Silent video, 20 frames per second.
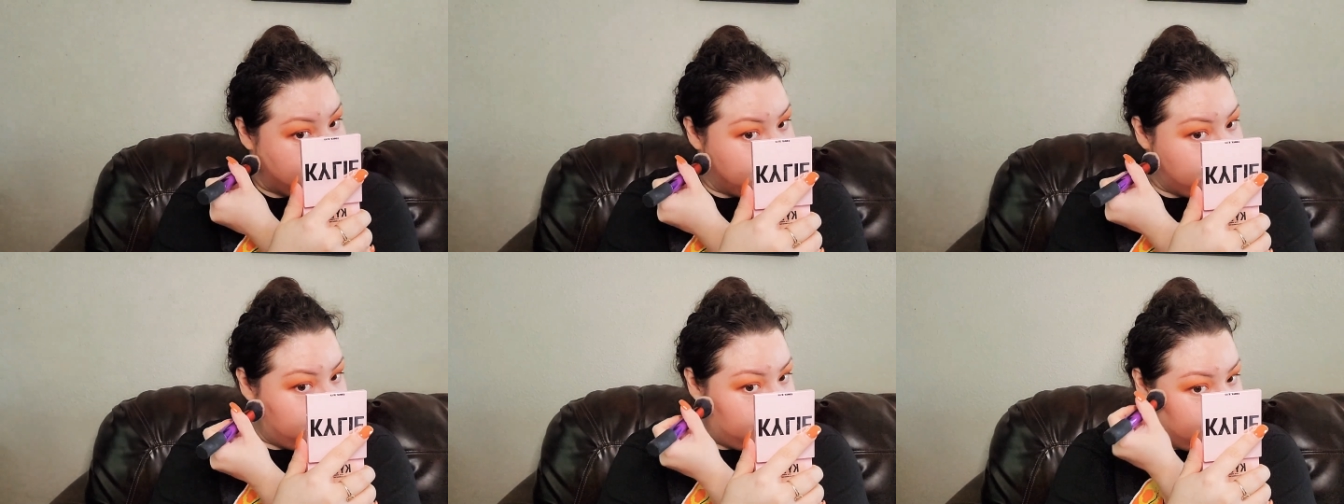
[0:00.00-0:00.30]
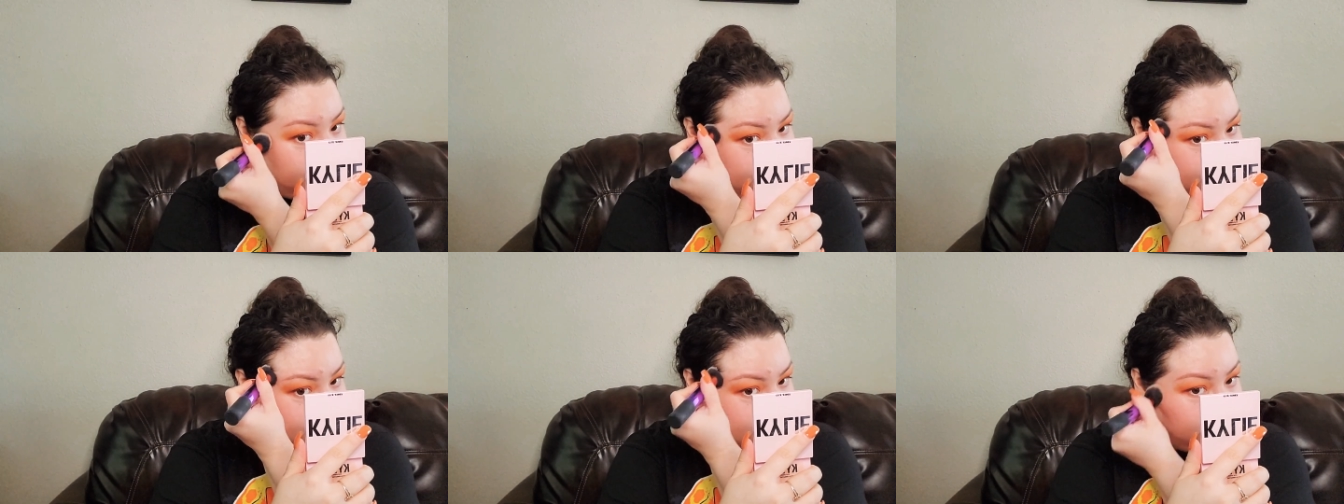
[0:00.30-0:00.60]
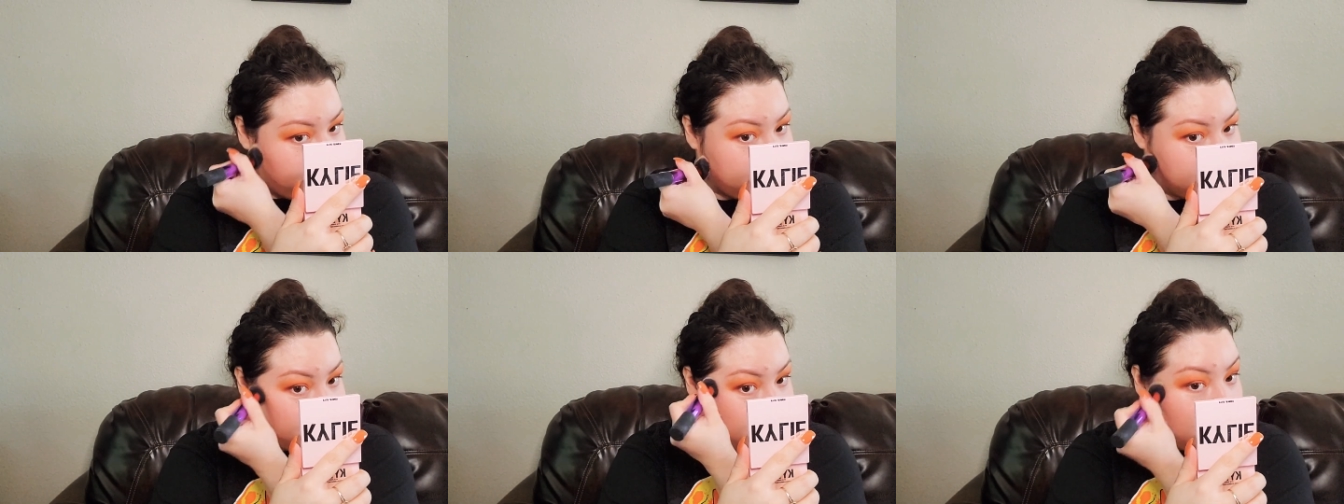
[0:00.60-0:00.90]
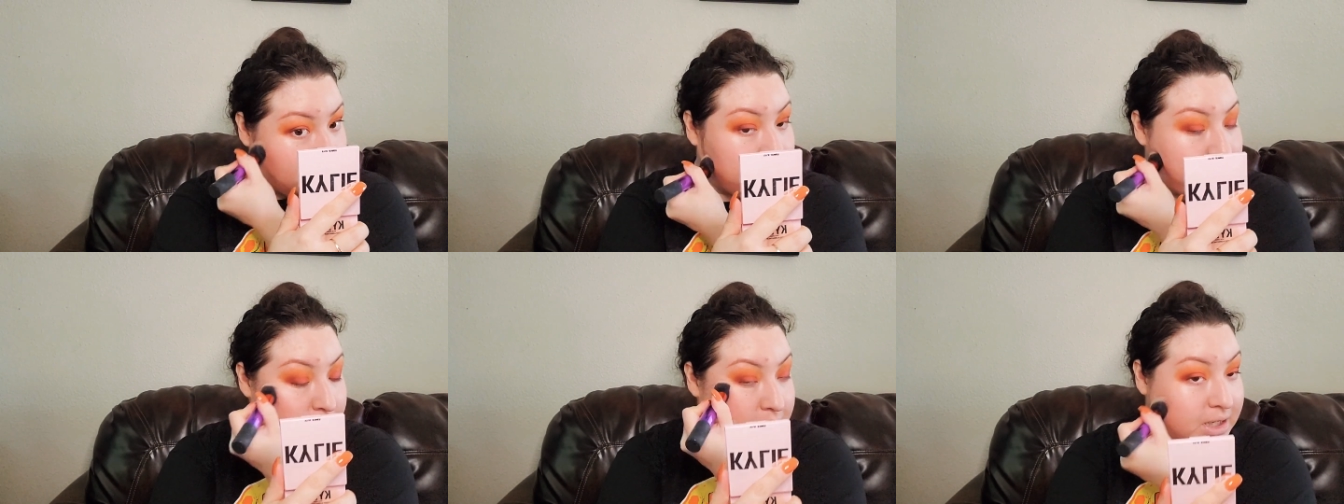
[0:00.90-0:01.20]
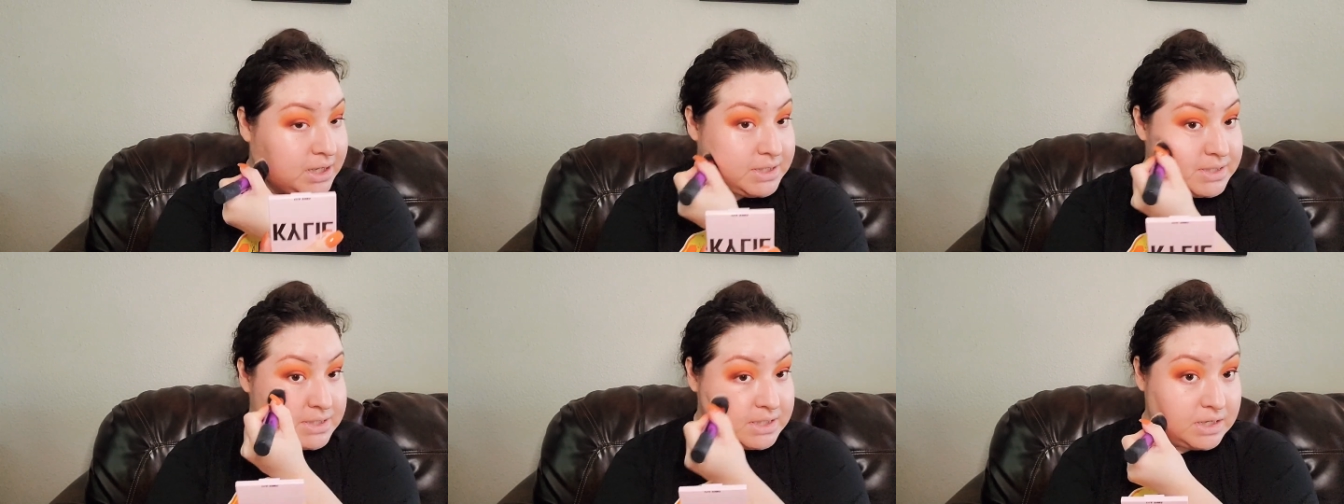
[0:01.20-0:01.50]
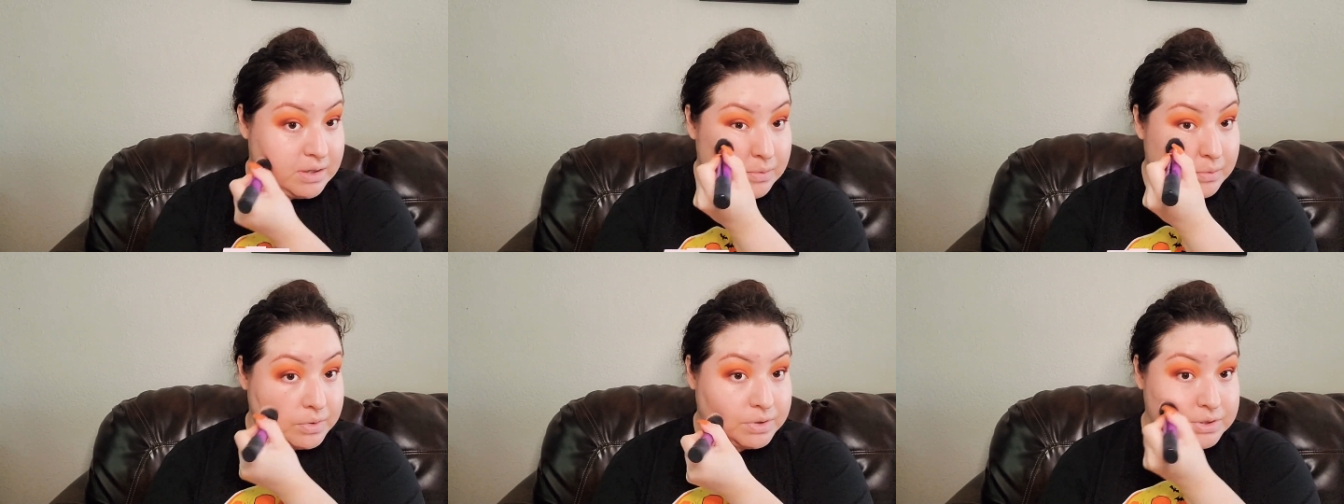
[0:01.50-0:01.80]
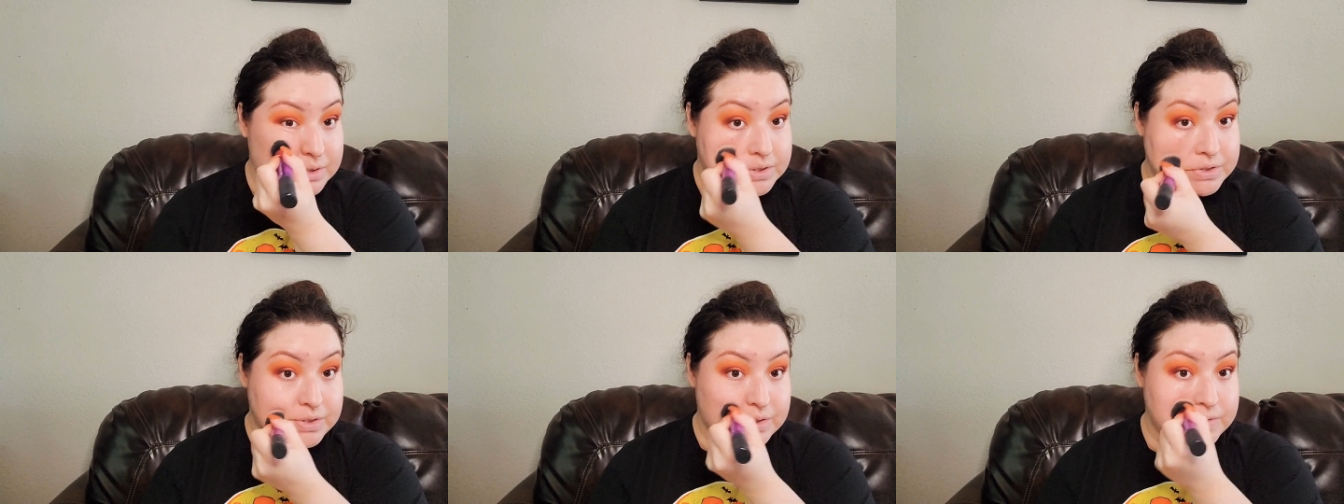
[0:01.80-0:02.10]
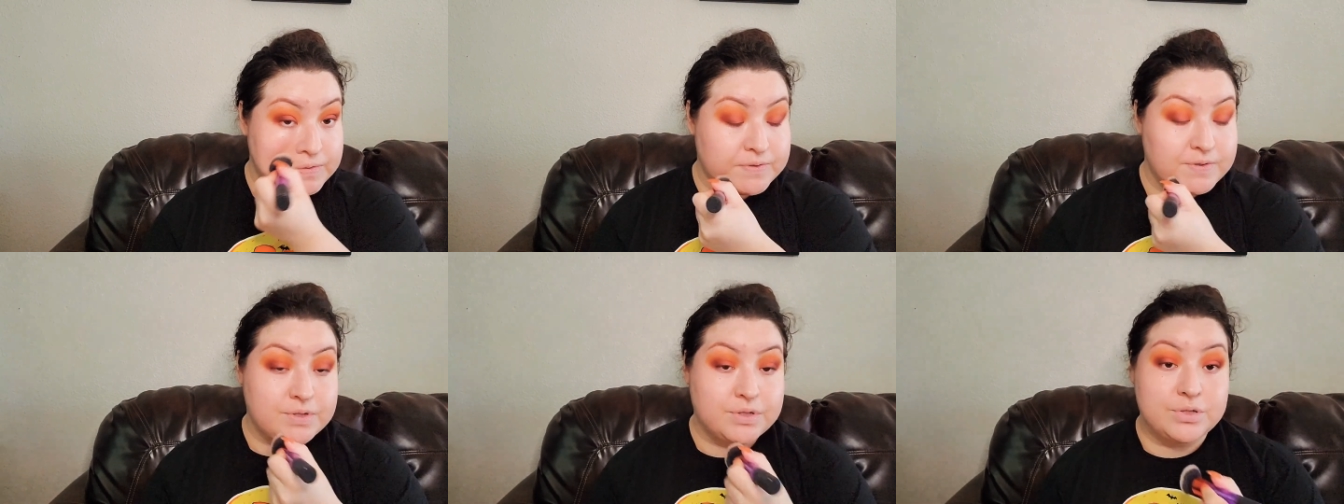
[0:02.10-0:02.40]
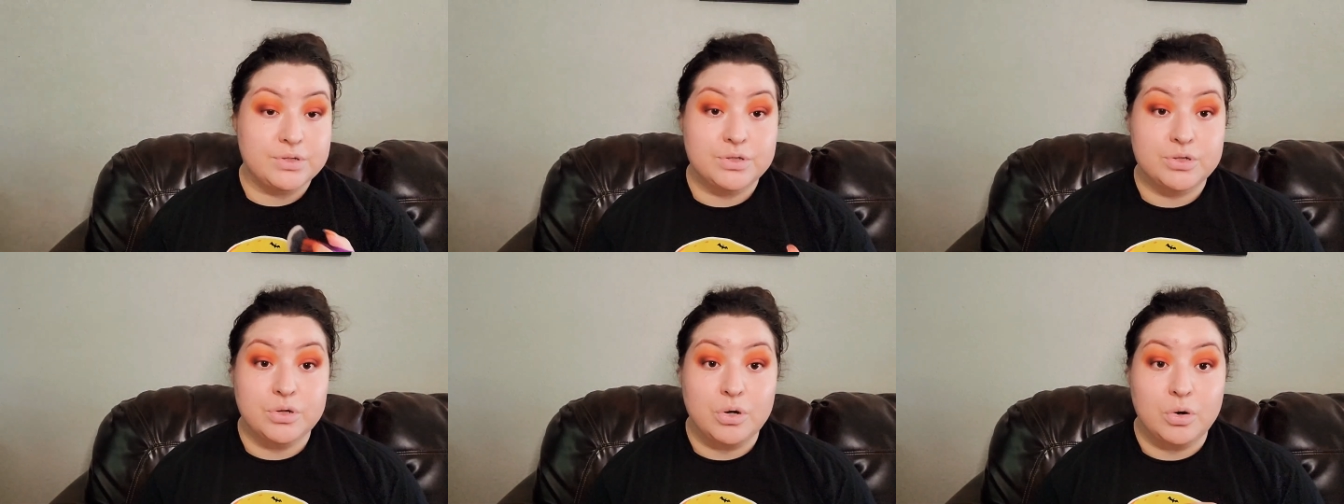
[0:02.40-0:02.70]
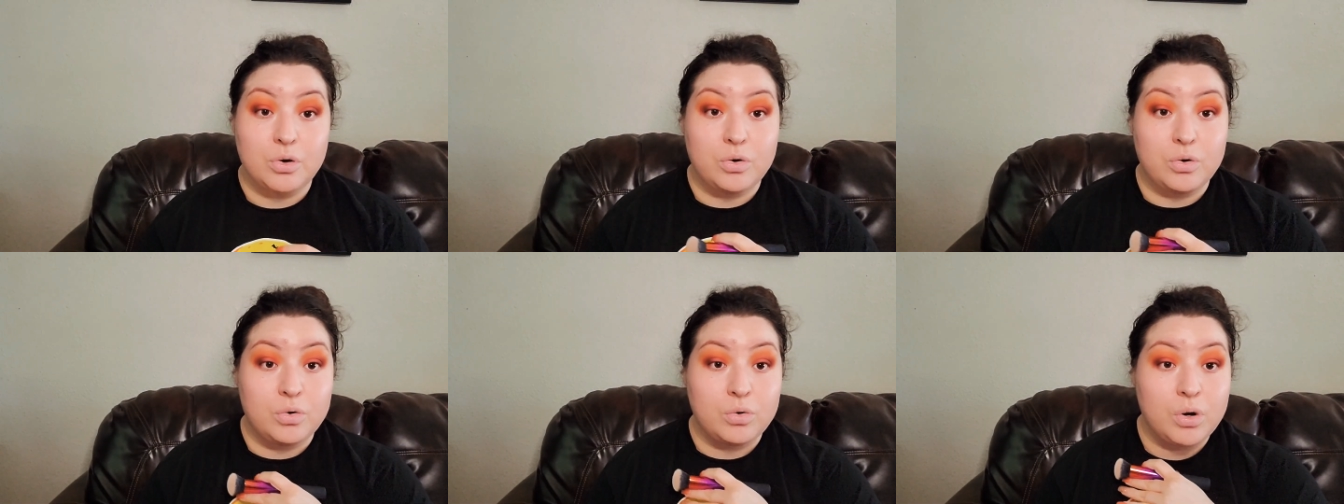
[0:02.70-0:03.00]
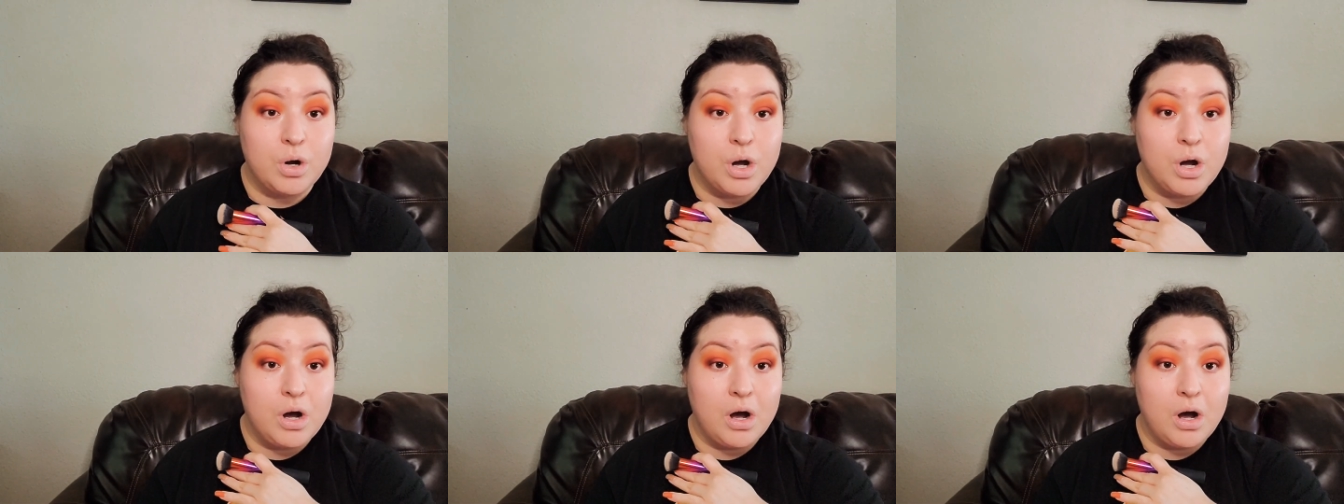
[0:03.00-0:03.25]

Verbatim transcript: during the summertime because it was just so